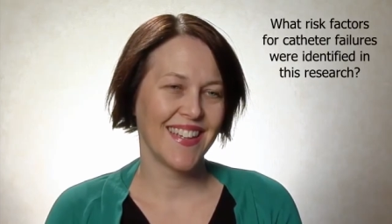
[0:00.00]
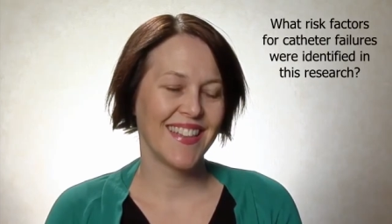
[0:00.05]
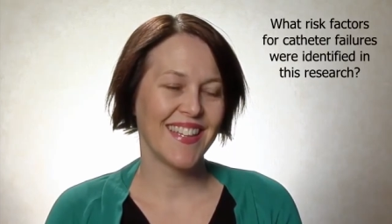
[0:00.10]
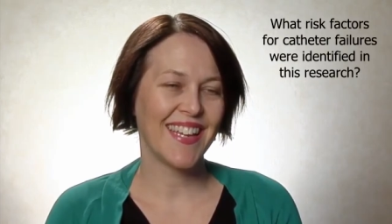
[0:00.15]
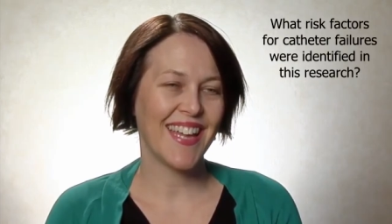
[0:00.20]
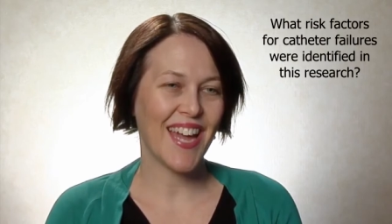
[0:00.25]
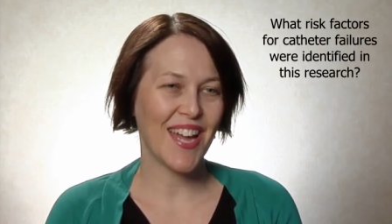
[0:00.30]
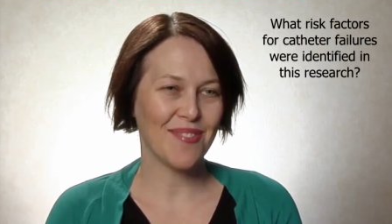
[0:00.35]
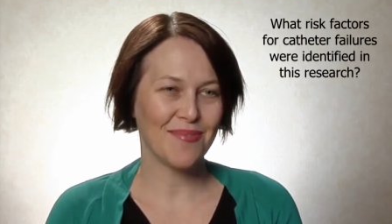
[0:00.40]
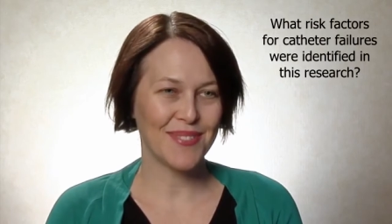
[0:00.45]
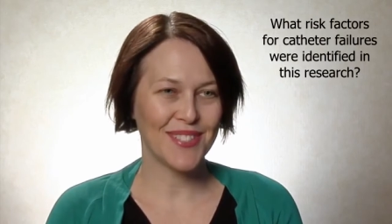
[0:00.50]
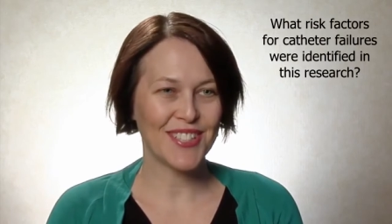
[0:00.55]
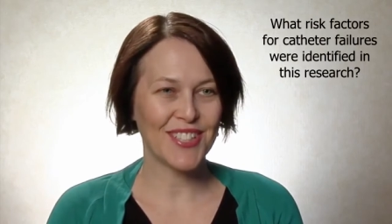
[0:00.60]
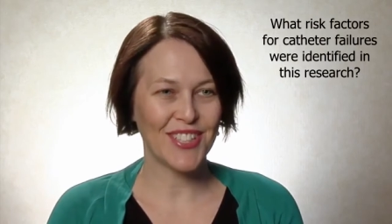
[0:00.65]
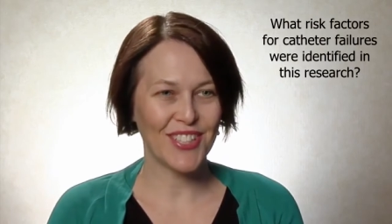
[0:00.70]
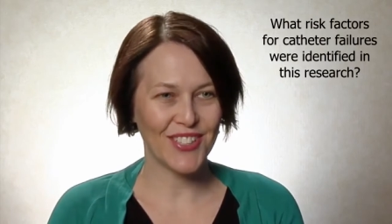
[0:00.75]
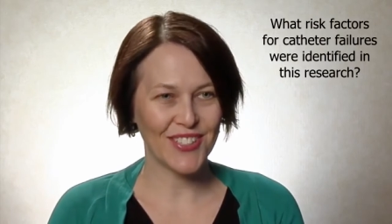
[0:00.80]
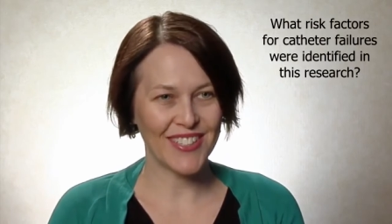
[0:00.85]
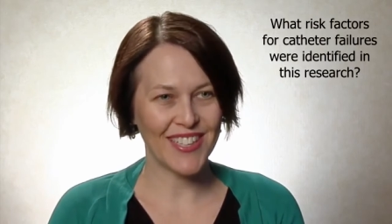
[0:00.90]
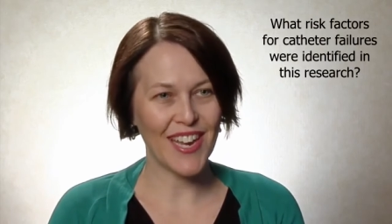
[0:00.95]
The
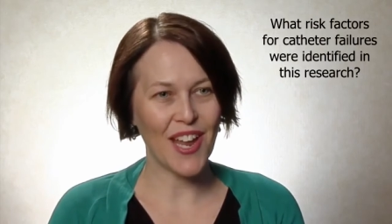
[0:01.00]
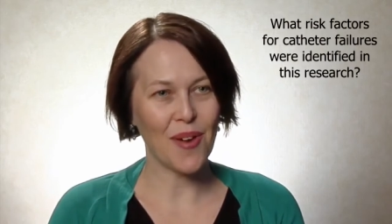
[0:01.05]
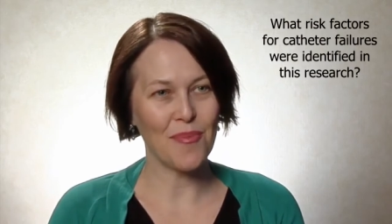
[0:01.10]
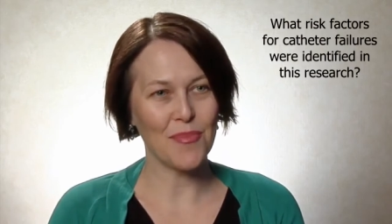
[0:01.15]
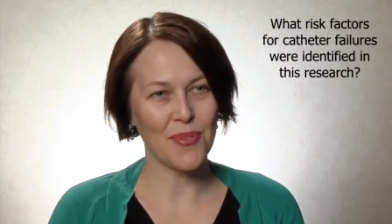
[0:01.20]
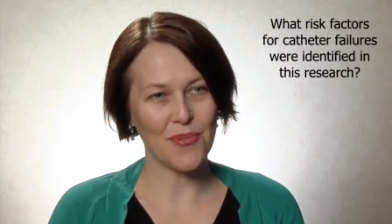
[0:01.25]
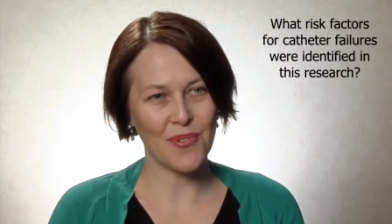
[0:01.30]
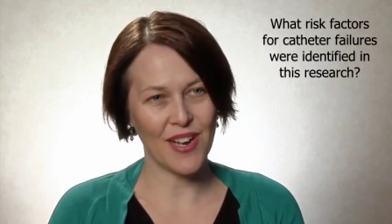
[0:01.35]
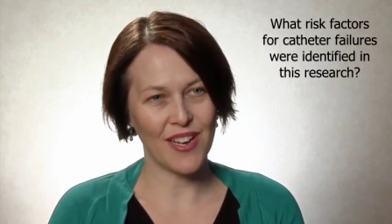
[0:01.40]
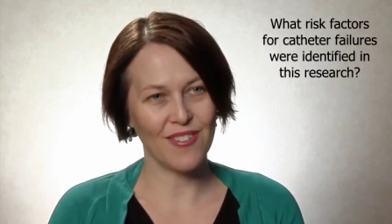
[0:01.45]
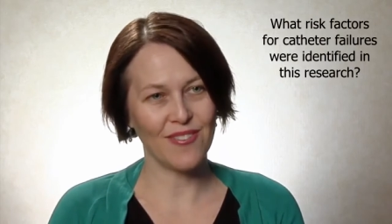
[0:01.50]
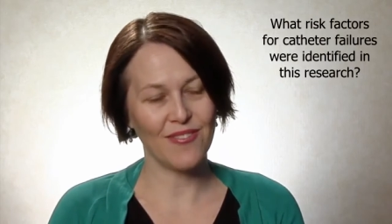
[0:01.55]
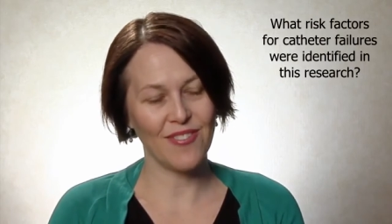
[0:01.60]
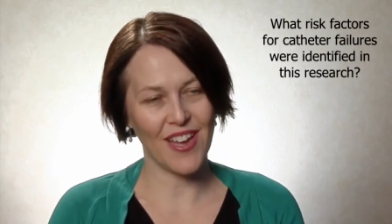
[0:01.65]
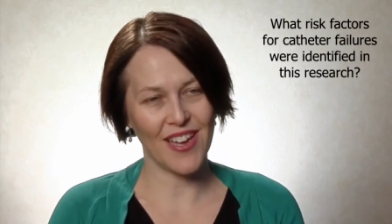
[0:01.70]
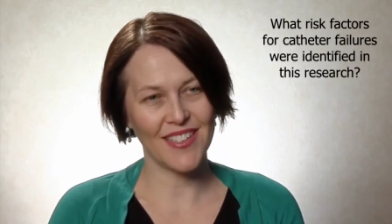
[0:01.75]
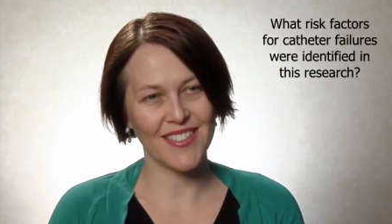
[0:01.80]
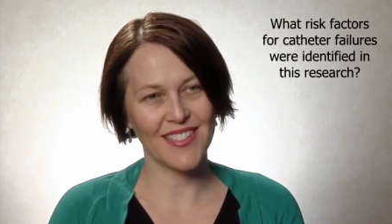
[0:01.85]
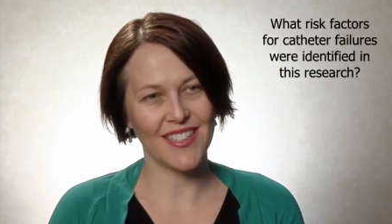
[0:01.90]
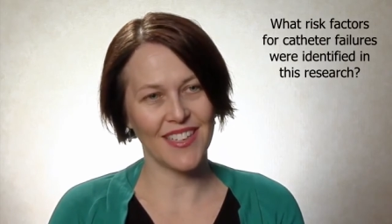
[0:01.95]
absolute number one
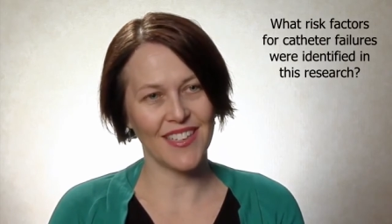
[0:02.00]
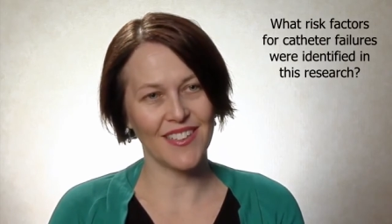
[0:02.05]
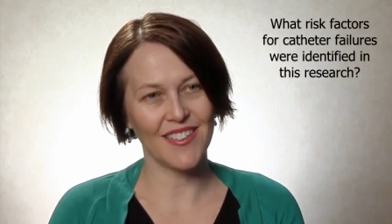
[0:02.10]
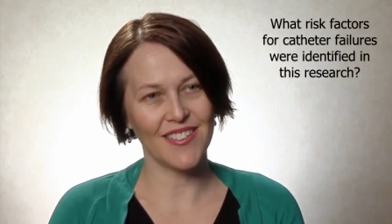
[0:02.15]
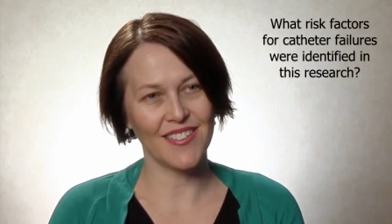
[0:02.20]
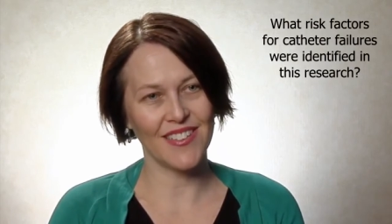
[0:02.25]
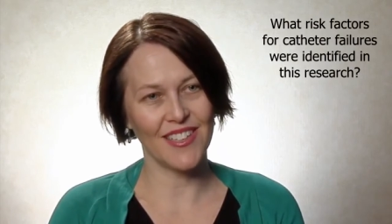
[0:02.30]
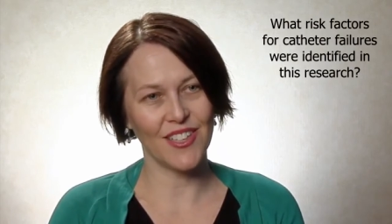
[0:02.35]
factor